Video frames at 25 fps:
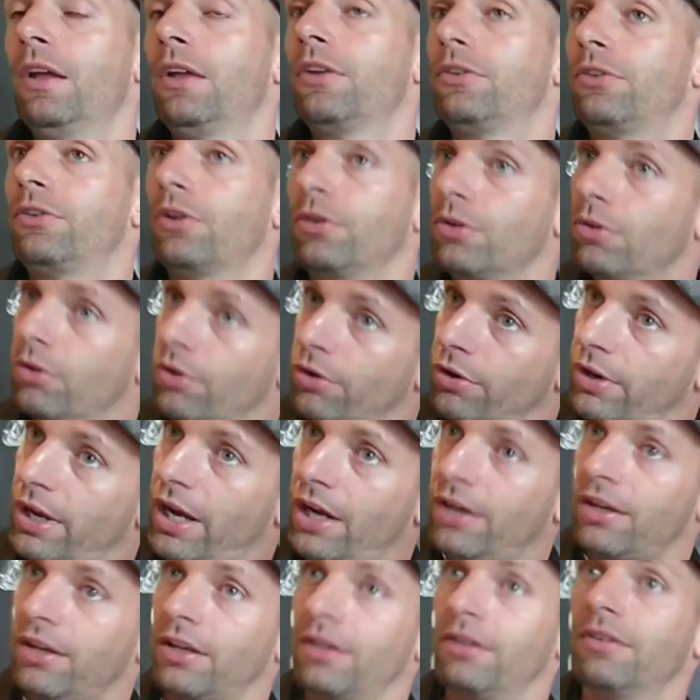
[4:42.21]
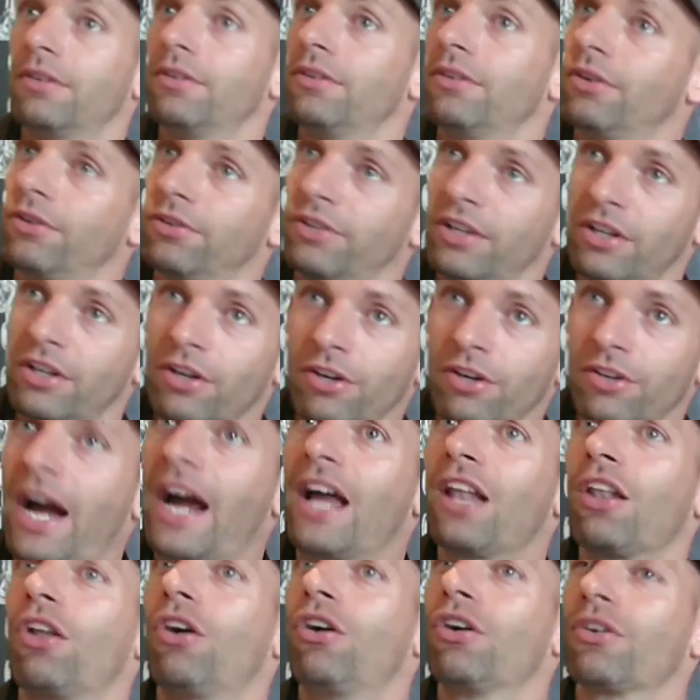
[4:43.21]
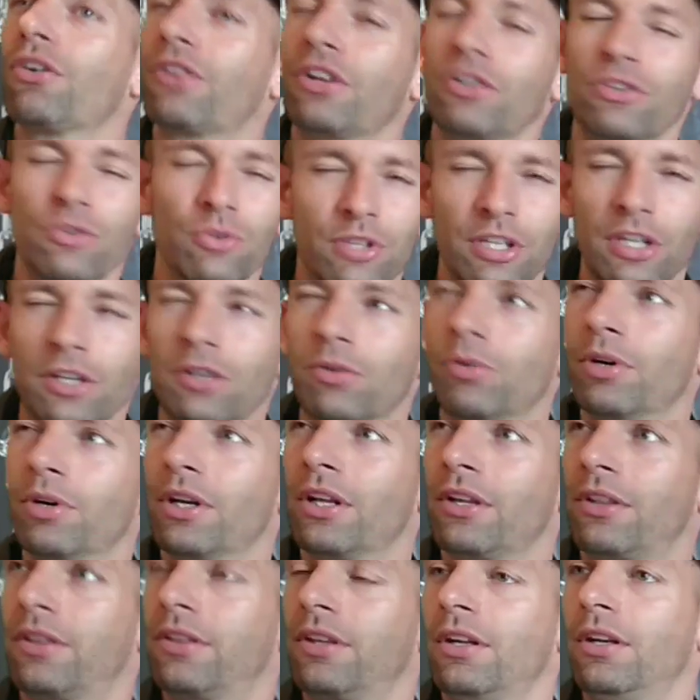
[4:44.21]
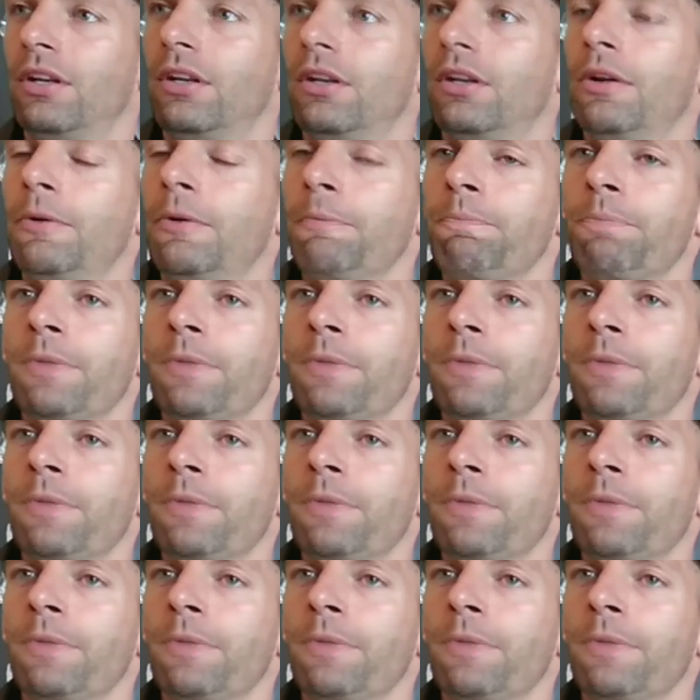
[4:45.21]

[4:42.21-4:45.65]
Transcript: So you learn there's inner dialogue that you deal with and